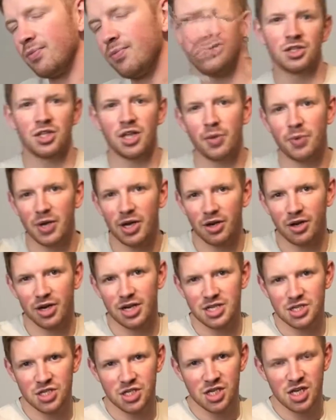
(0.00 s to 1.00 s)
So there we go,
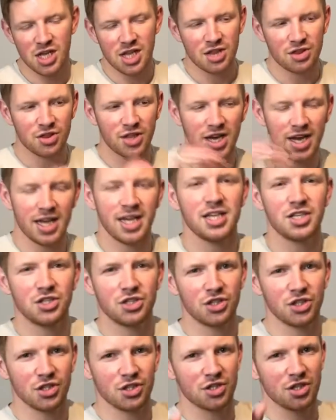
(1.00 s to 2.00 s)
guys. That is
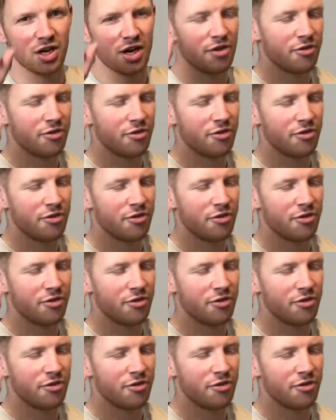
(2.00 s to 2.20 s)
just,